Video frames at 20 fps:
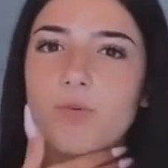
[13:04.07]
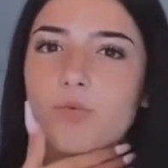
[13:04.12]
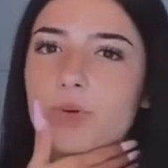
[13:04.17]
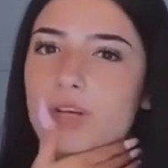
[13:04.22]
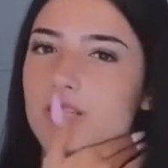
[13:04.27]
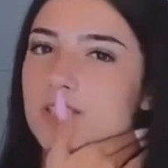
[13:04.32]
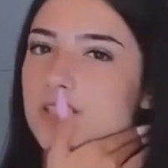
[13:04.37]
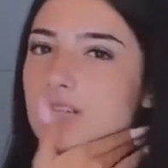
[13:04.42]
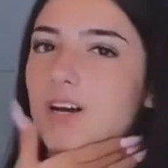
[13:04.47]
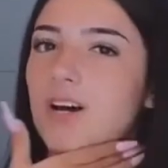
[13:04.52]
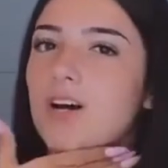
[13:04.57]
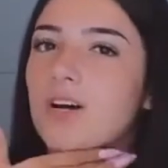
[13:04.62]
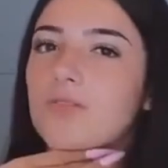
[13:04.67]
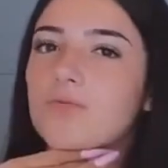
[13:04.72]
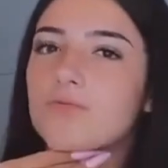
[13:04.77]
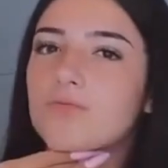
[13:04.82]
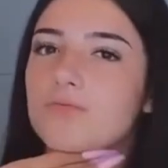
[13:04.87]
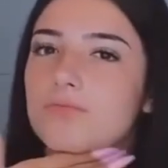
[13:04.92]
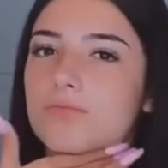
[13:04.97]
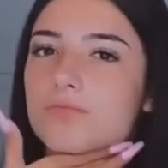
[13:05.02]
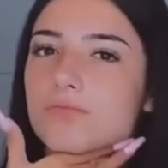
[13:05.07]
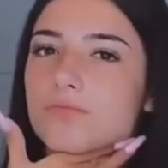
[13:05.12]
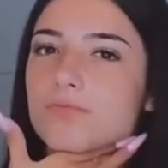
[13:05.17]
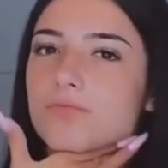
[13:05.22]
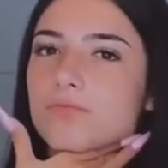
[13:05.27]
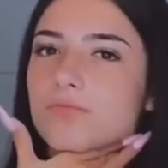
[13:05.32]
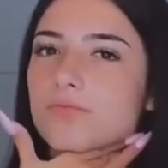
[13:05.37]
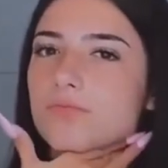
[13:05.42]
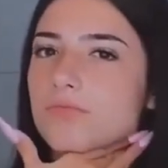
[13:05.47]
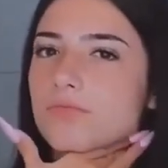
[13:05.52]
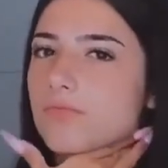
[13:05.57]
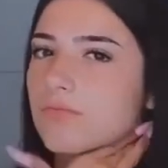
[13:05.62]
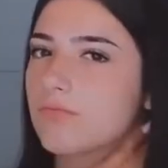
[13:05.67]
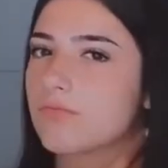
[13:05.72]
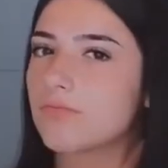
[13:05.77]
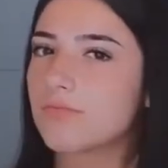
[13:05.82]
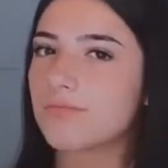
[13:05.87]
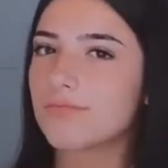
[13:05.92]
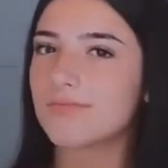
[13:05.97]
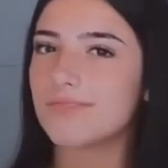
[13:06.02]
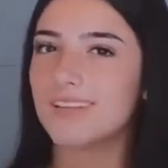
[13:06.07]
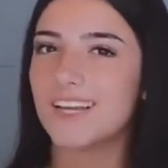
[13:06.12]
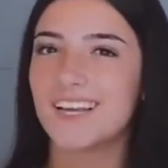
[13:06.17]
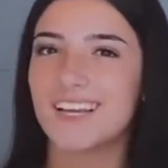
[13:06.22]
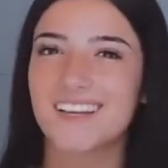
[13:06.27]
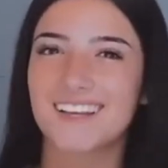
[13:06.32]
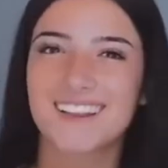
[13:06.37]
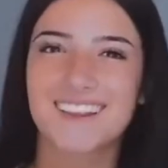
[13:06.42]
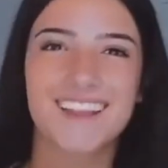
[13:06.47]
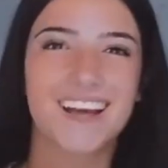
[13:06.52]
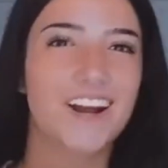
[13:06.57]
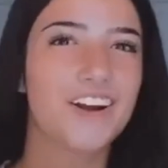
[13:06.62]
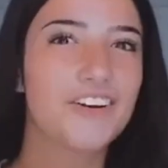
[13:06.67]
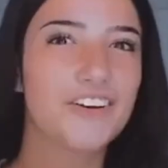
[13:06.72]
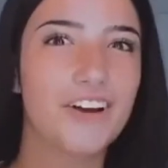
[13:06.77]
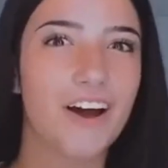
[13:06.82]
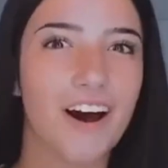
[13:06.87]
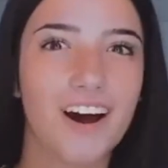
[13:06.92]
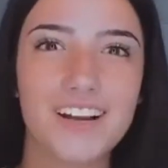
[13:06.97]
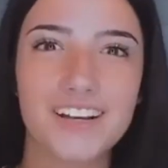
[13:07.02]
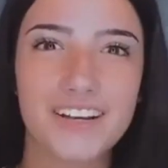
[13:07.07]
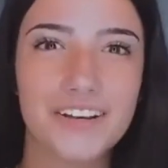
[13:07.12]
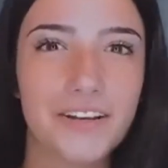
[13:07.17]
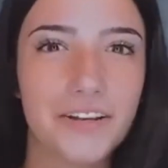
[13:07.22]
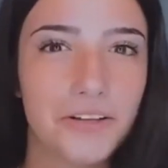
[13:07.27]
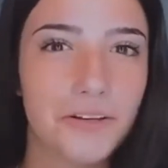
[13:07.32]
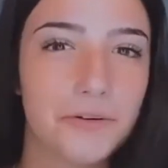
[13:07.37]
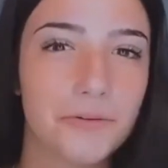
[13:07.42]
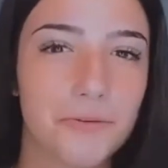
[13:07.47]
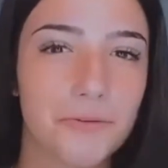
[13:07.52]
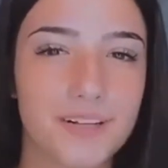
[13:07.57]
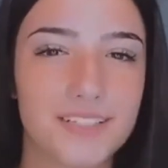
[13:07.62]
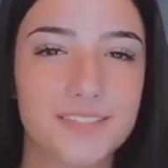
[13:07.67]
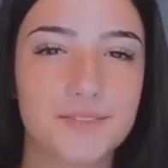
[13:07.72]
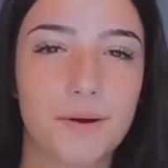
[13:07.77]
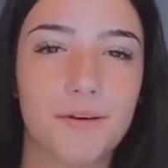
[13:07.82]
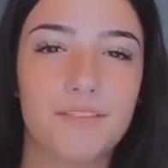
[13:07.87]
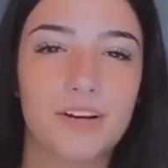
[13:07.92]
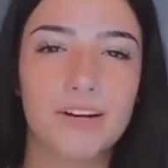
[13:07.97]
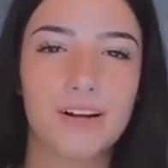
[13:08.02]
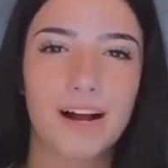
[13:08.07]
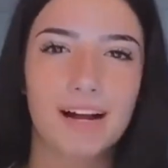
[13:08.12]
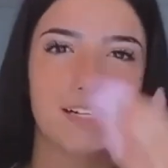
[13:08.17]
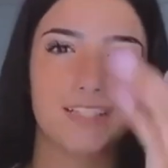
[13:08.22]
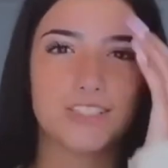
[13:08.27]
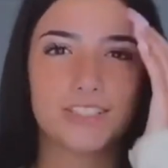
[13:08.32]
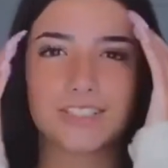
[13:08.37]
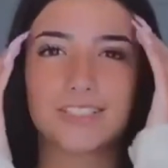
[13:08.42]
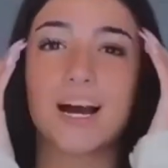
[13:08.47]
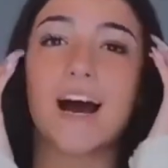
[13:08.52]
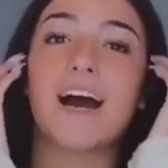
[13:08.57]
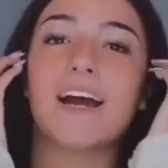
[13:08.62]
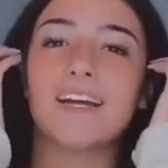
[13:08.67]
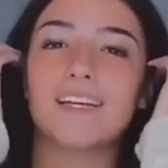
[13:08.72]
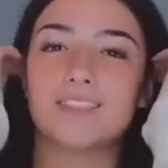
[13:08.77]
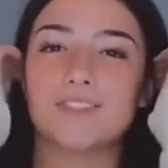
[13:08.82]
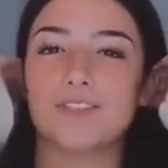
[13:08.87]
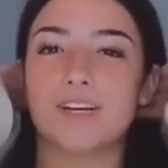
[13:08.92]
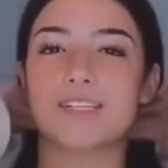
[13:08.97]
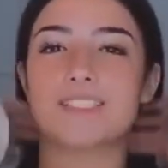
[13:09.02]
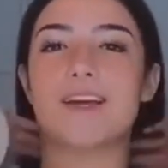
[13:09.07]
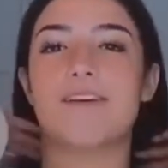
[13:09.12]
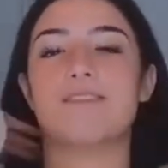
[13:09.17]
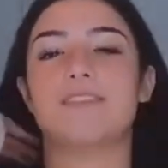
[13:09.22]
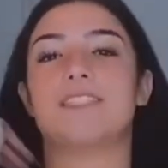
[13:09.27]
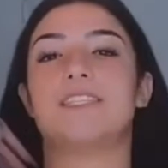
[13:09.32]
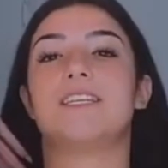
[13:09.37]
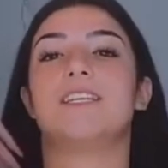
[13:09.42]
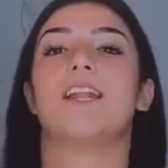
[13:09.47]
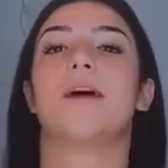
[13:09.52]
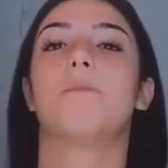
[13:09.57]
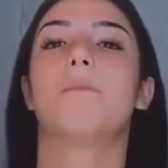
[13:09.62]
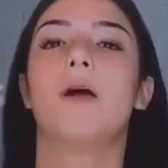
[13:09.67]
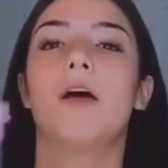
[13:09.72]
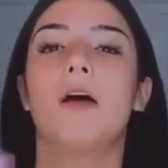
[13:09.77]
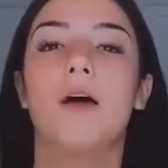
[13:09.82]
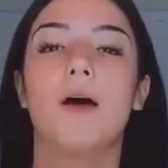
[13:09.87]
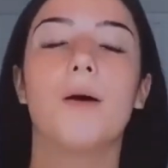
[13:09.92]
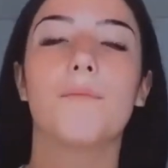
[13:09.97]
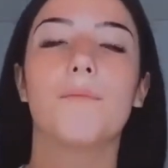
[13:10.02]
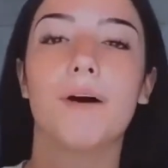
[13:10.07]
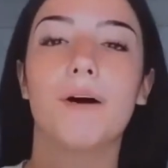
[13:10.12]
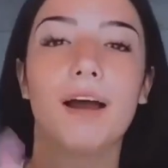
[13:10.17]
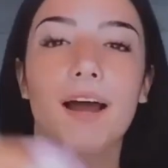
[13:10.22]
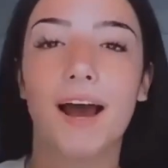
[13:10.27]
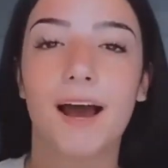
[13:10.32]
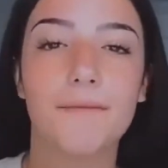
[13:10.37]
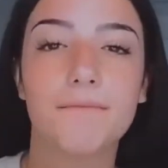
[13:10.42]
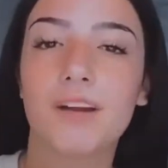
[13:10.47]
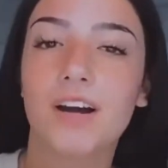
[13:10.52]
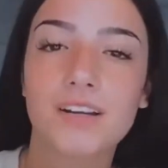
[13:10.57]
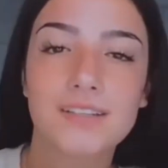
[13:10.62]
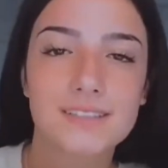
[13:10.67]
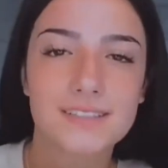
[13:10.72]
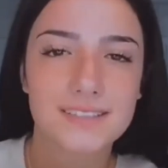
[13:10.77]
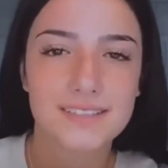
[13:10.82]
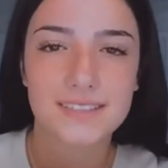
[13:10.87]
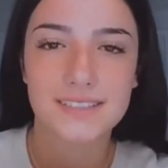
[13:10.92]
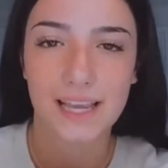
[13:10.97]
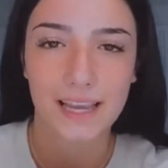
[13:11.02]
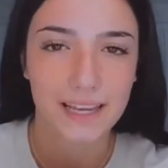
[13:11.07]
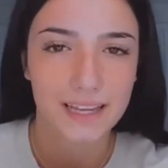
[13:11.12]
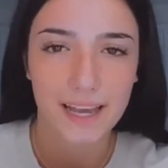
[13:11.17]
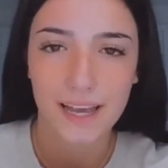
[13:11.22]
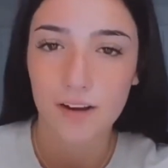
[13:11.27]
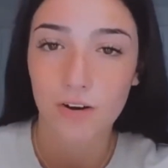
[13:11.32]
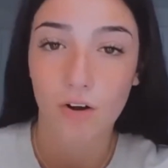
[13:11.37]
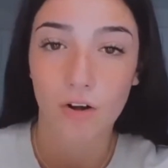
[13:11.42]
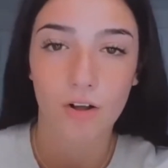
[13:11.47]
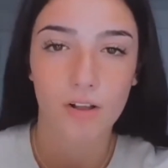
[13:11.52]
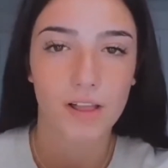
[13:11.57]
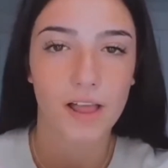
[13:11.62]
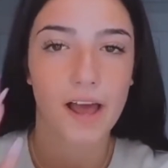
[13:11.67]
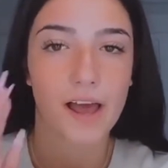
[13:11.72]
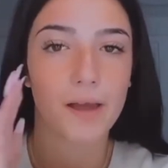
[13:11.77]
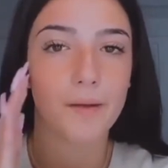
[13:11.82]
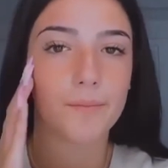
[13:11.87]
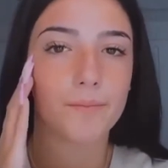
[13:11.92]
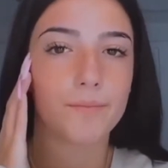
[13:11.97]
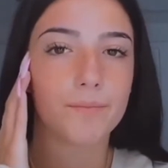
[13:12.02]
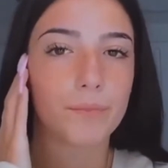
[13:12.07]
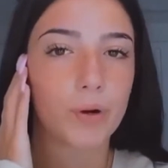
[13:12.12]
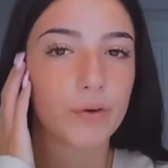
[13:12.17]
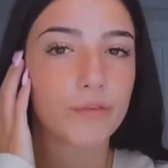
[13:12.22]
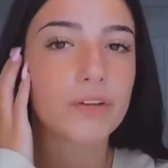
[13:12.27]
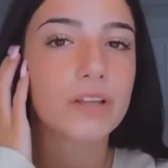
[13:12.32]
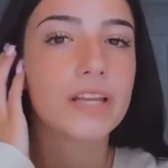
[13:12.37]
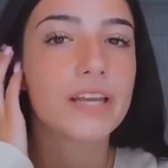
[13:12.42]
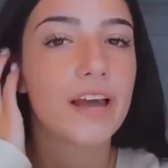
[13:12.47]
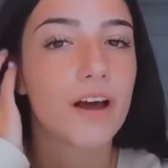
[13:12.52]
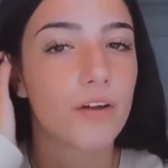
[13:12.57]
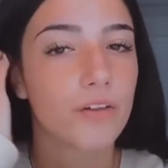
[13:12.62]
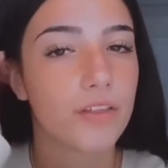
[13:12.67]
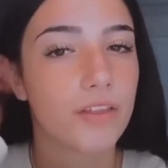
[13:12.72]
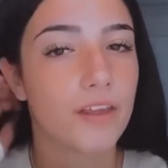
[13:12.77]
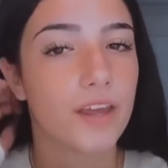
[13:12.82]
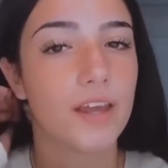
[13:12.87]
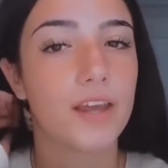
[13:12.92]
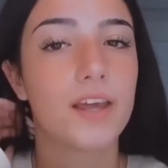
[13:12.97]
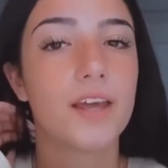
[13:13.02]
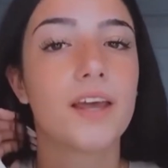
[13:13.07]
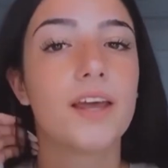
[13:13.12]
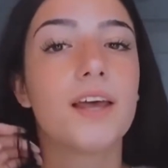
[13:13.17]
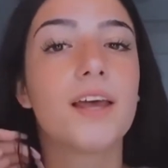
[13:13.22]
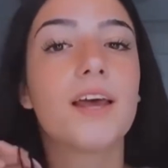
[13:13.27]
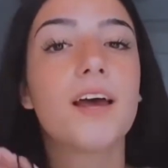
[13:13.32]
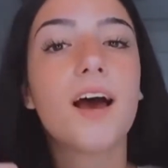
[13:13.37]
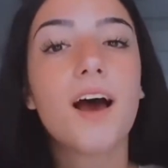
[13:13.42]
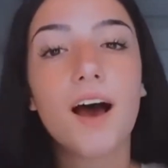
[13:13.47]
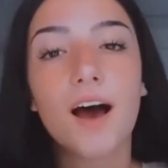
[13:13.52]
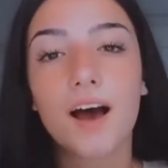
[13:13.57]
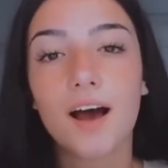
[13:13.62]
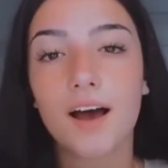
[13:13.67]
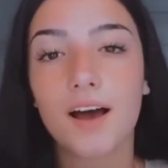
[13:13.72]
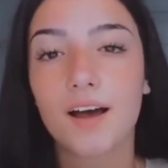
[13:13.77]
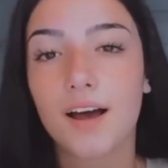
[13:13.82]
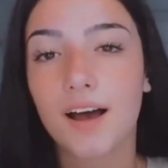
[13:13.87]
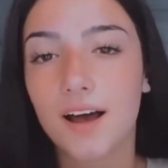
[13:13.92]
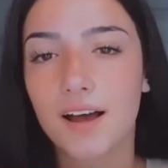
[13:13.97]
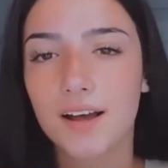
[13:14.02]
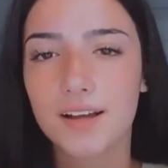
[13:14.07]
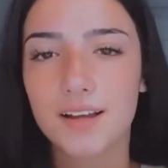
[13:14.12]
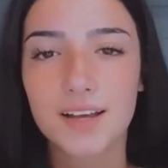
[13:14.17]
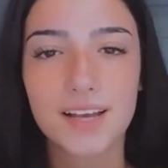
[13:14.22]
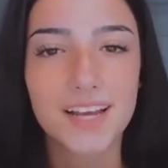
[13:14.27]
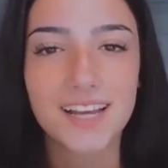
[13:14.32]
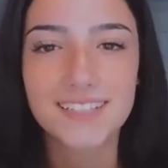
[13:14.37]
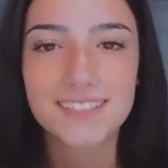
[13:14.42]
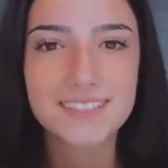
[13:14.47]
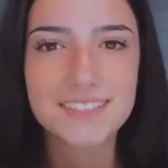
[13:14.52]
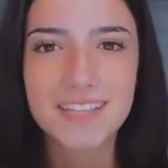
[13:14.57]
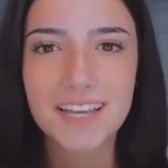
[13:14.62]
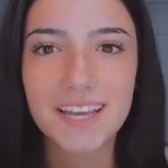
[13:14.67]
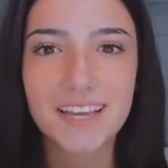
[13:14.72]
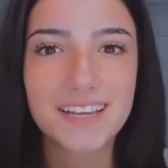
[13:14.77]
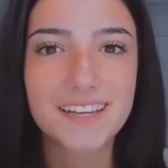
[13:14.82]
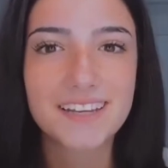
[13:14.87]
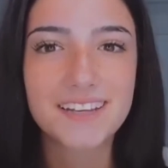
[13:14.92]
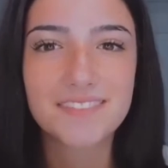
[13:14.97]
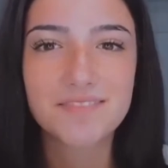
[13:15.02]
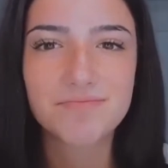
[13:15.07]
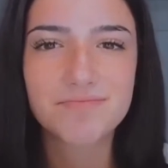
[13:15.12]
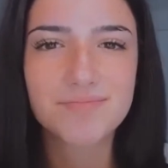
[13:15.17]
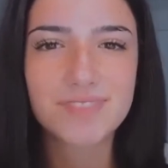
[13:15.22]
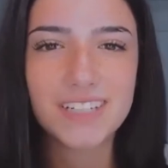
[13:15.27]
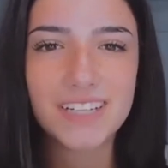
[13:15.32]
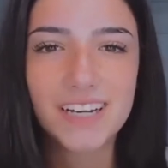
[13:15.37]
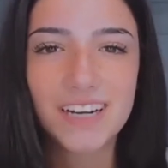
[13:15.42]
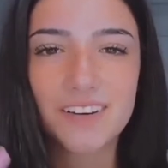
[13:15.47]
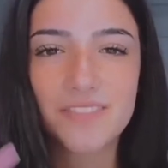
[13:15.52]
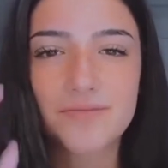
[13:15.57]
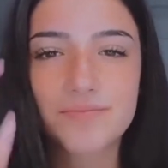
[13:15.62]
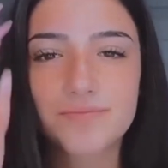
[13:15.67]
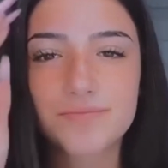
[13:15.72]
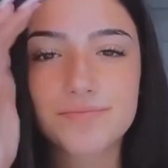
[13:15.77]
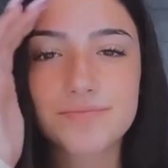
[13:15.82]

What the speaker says: weeks ago. Like, they're not new whatsoever. I guess you guys haven't seen them. But I'm not sick at all. I'm perfectly healthy. It's like, you know?